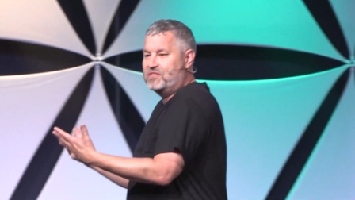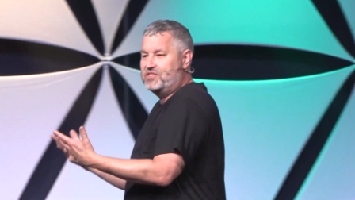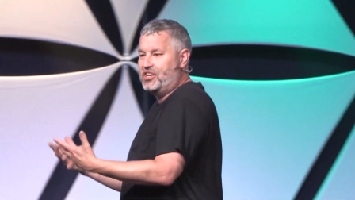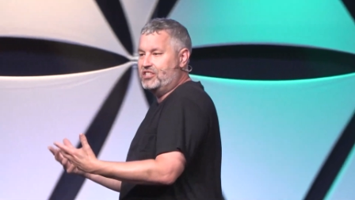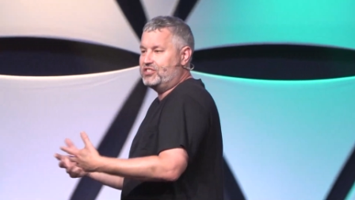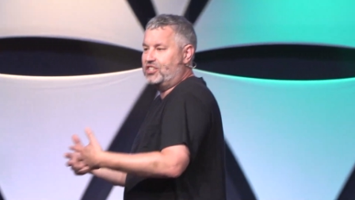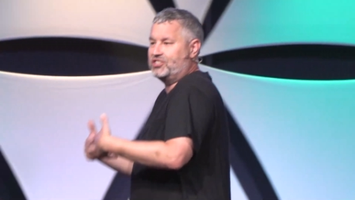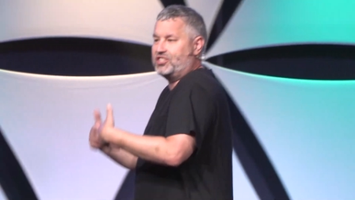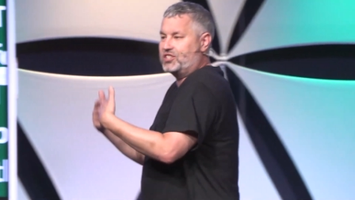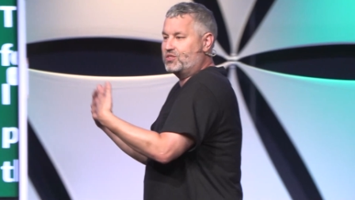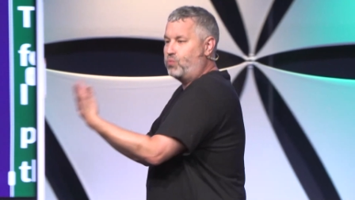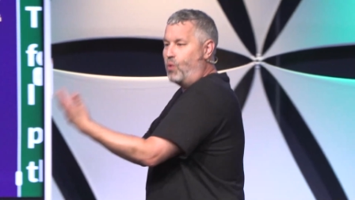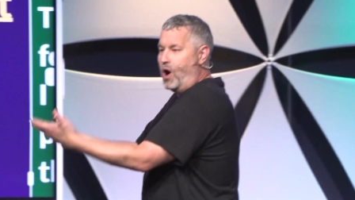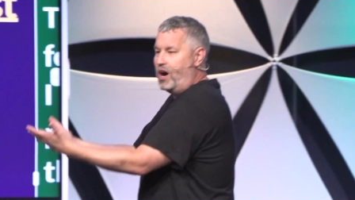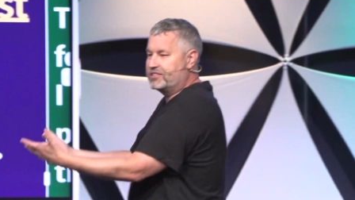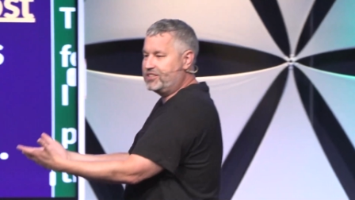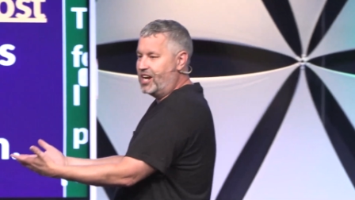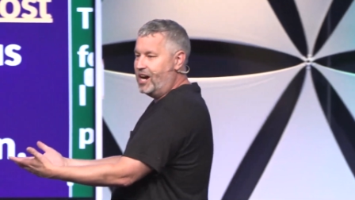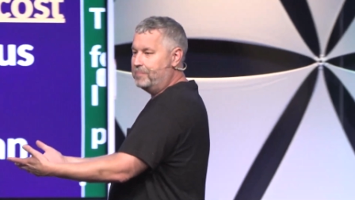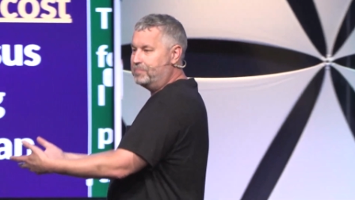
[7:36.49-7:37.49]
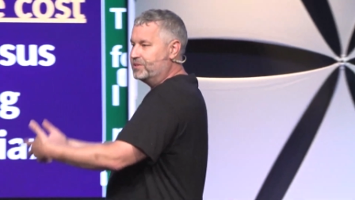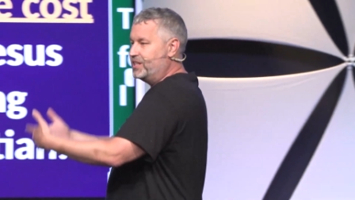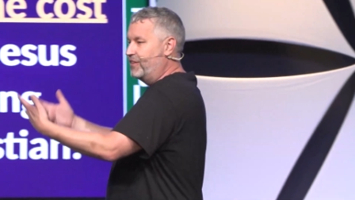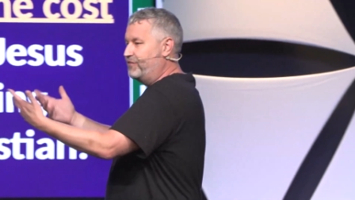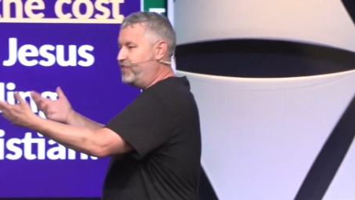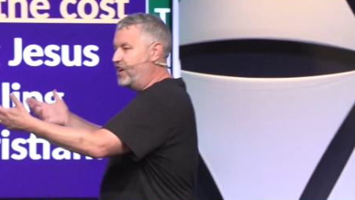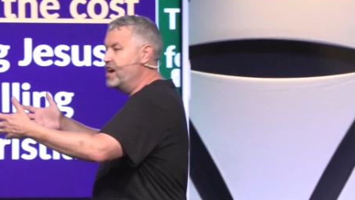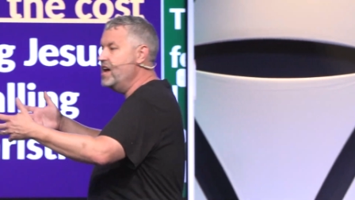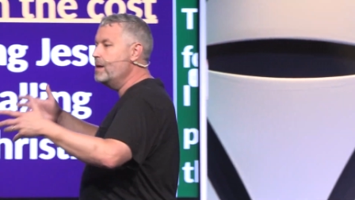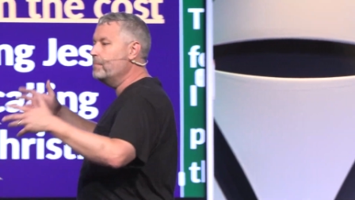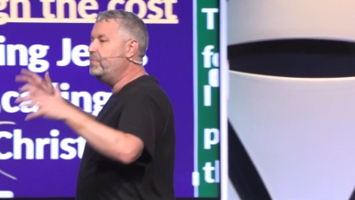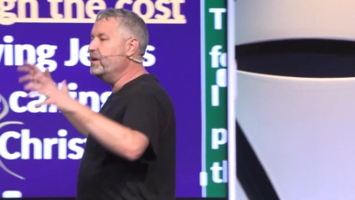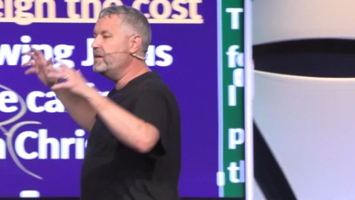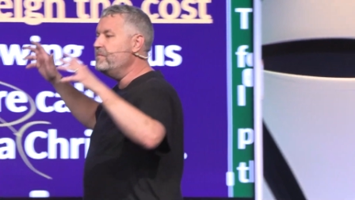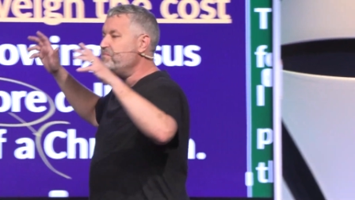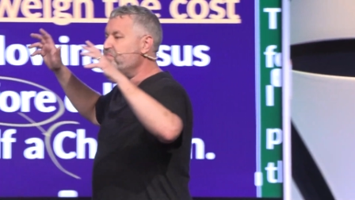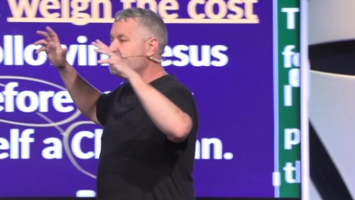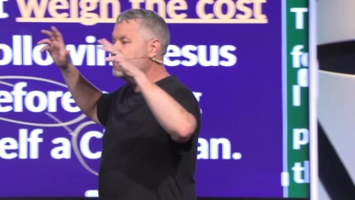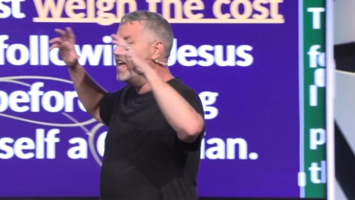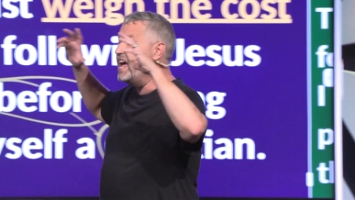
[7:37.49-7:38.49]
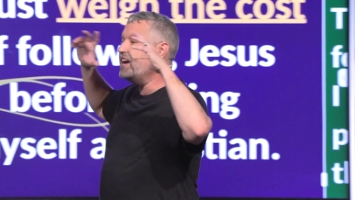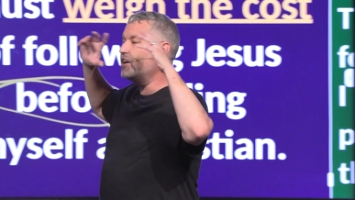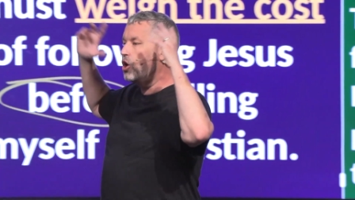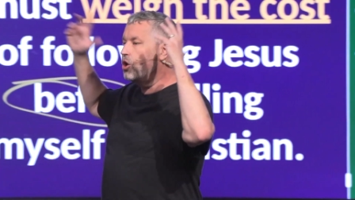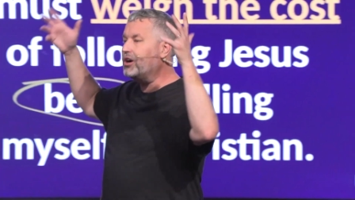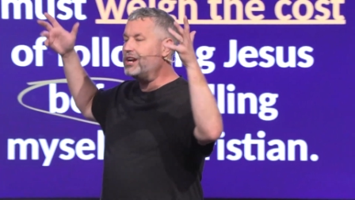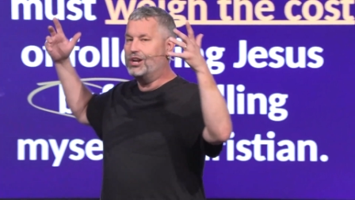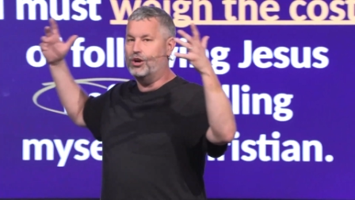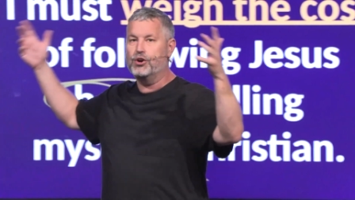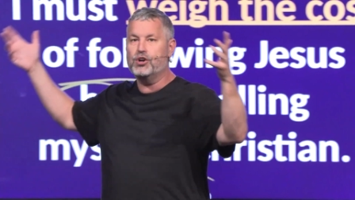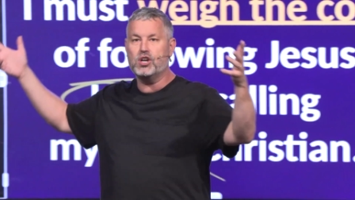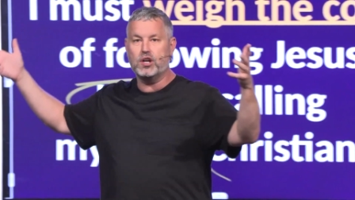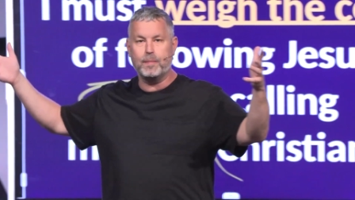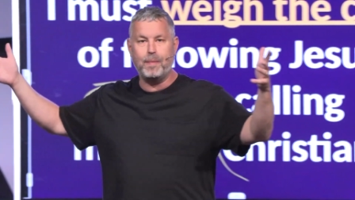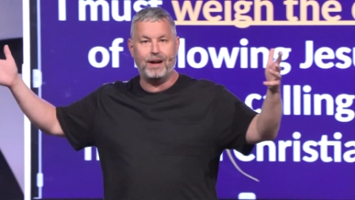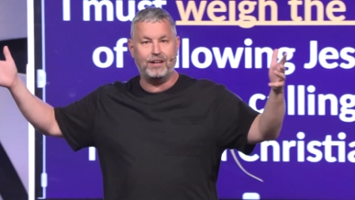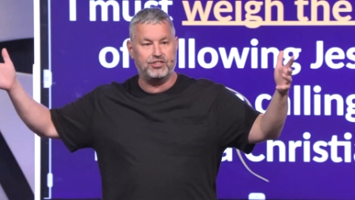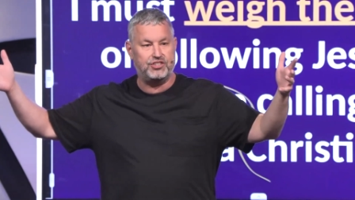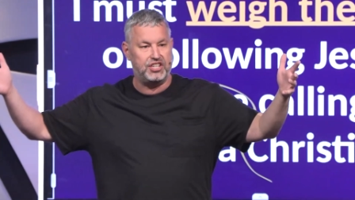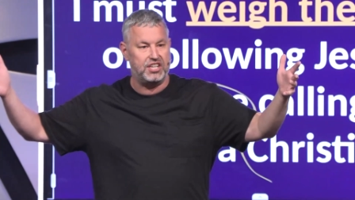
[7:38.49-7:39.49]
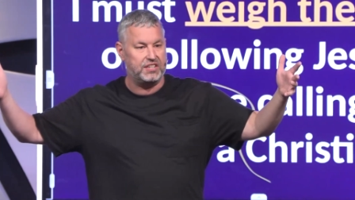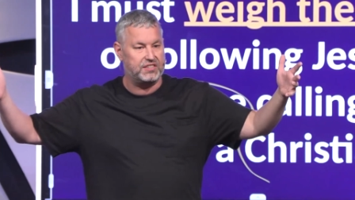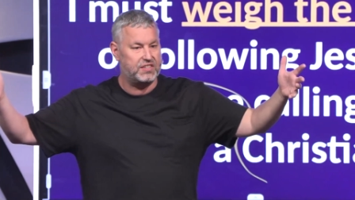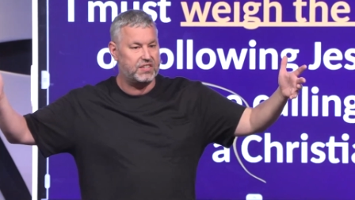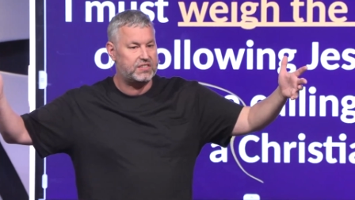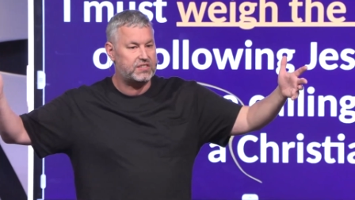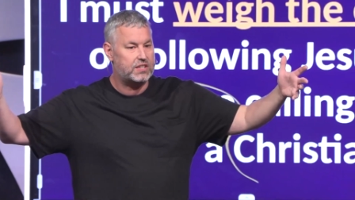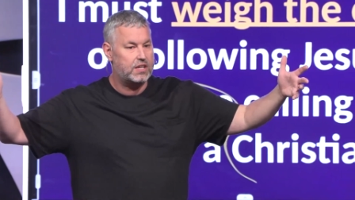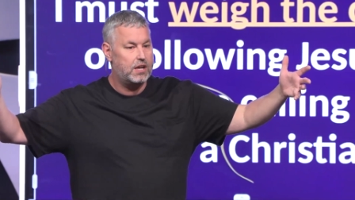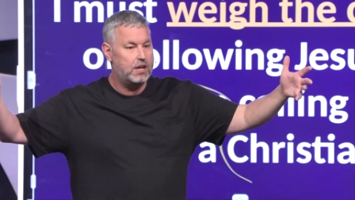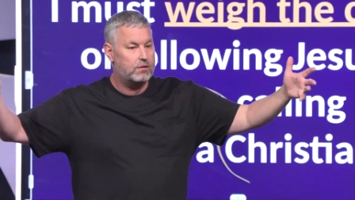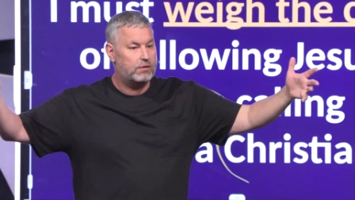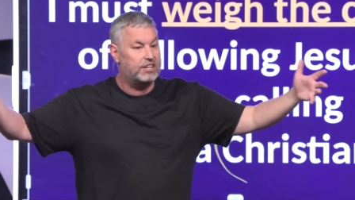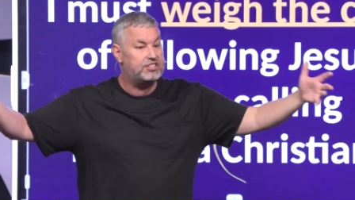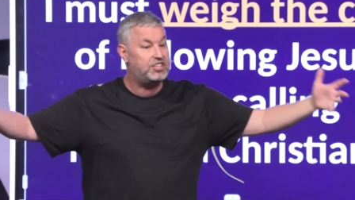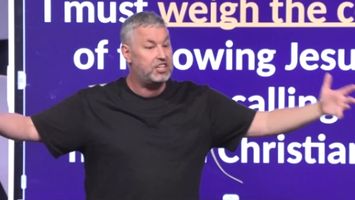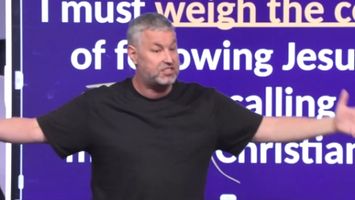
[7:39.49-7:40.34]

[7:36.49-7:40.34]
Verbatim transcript: Jesus just walked up and they followed. But they had already heard about Jesus, right?